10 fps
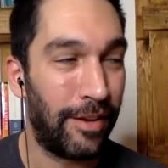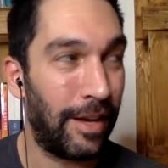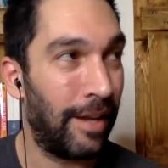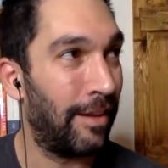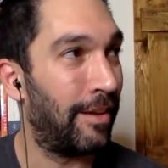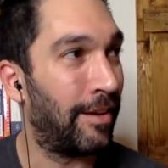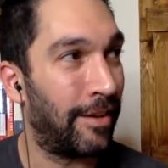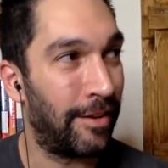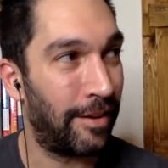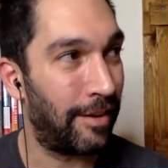eh,
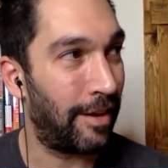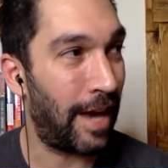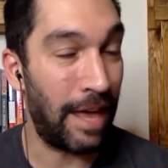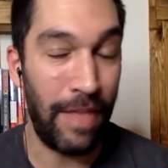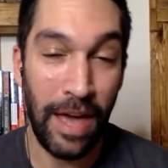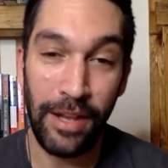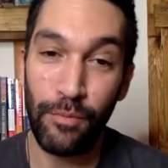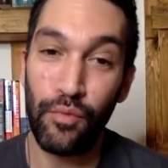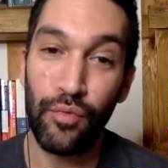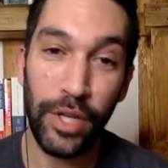and it
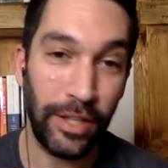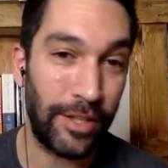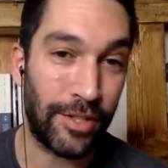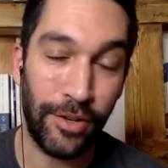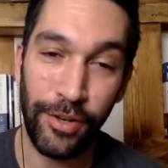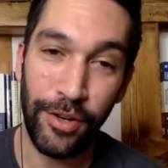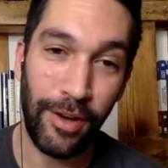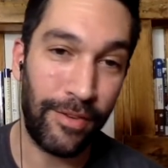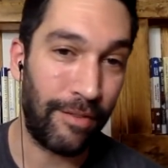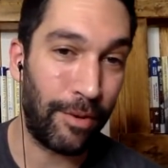really turned
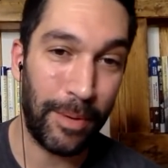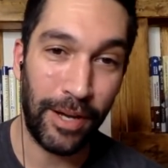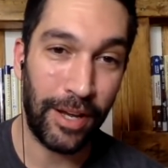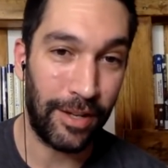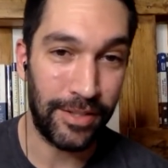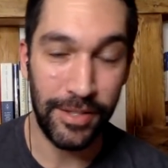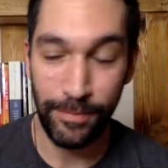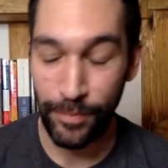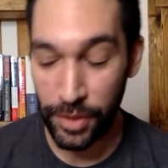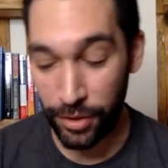off everybody else.
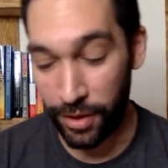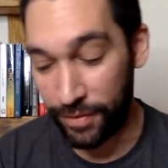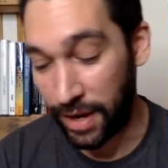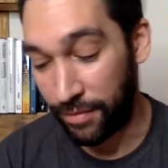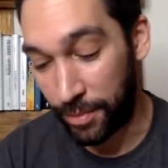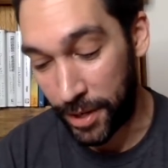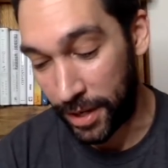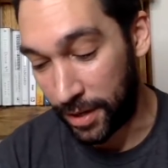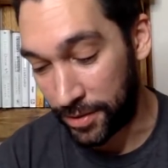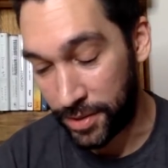Turned off everybody
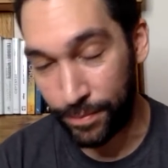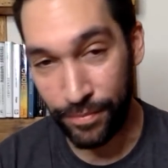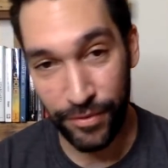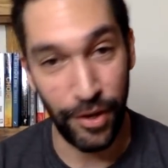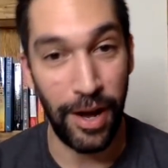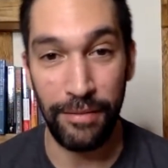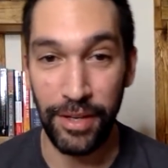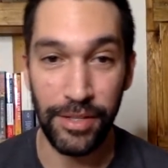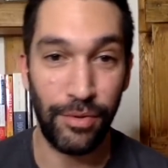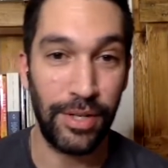else for
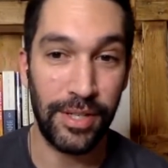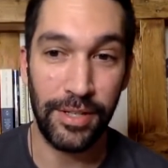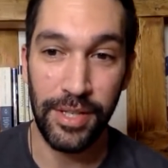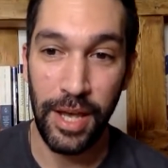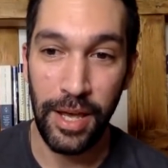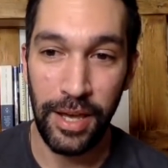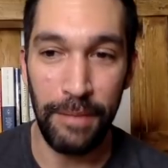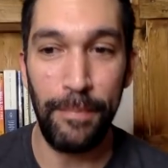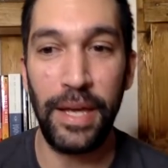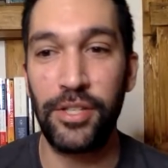obvious reasons.
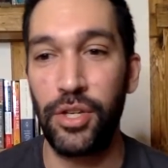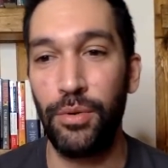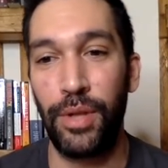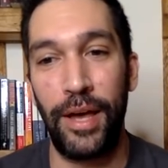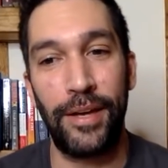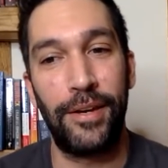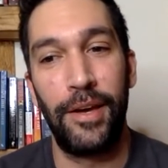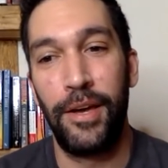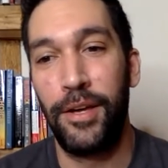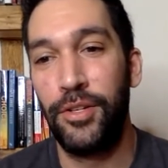It makes you like
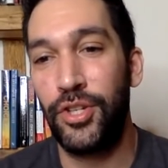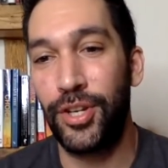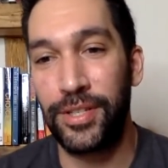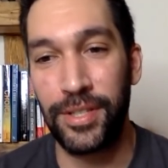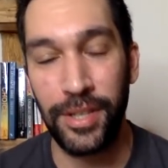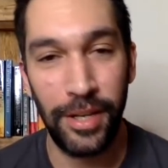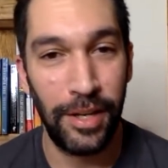just,